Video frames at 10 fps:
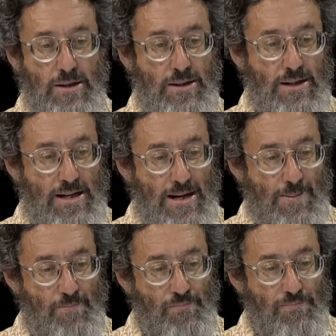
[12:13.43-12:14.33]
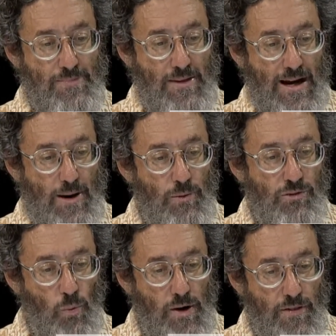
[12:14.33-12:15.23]
Um, I was
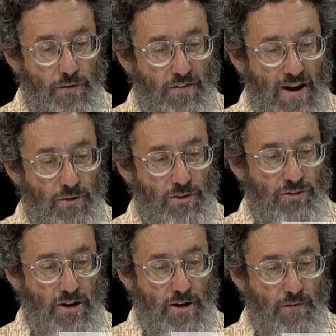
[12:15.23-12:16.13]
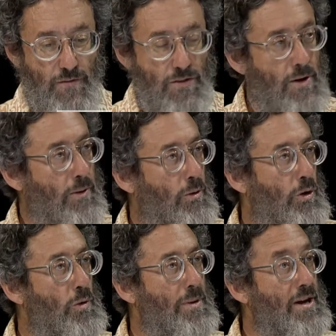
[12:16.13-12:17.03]
one of the founders of the
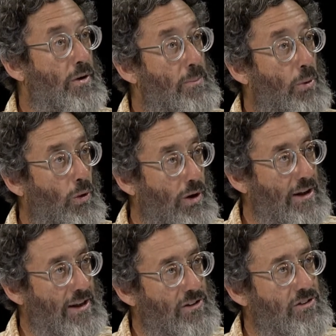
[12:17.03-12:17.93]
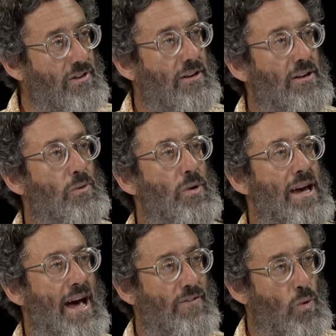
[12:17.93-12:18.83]
group here in Portland. We
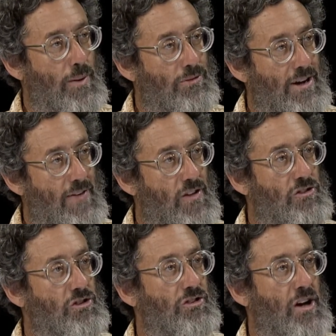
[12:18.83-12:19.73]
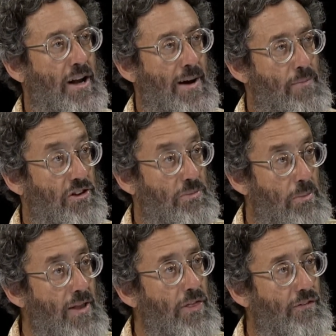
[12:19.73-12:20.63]
have a website that's just gone up this
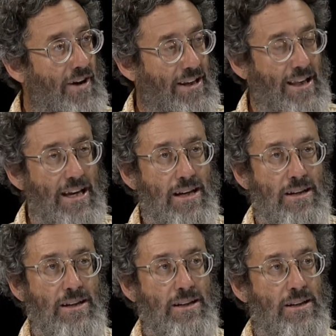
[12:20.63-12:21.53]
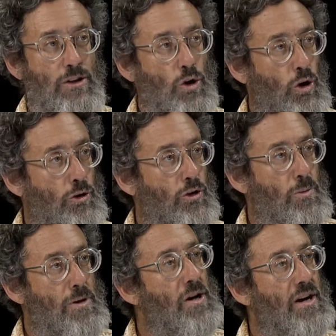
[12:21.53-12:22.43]
month finally called
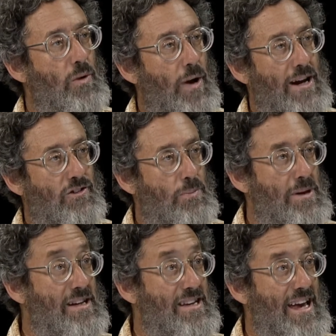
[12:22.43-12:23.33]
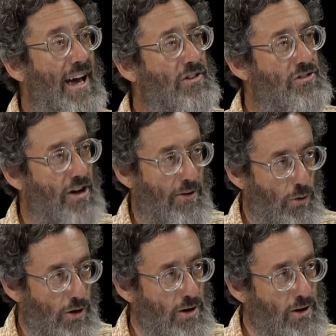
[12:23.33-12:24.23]

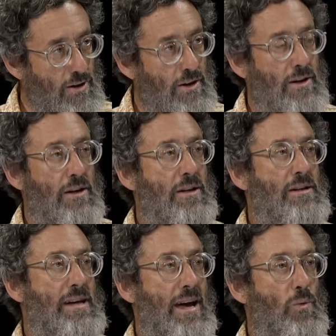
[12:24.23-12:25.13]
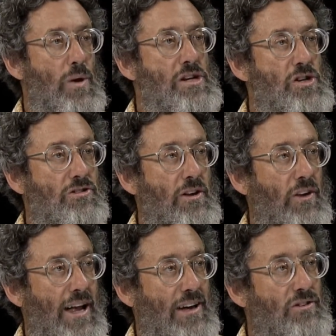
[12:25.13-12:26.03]
communityrightspdx.org. Mm-hmm. And we just in the
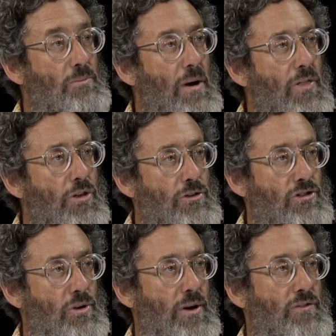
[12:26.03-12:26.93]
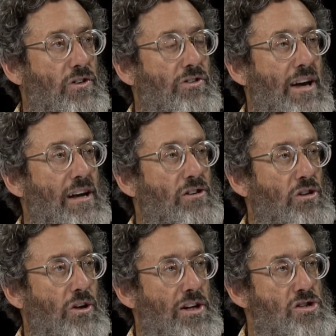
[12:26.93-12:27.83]
last month or two have decided to
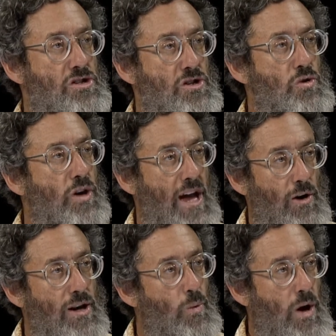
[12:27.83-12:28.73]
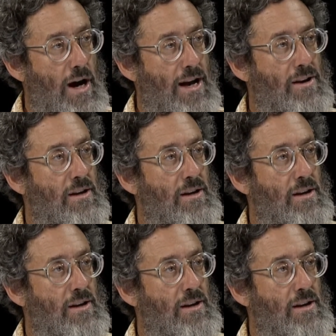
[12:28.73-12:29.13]
launch two countywide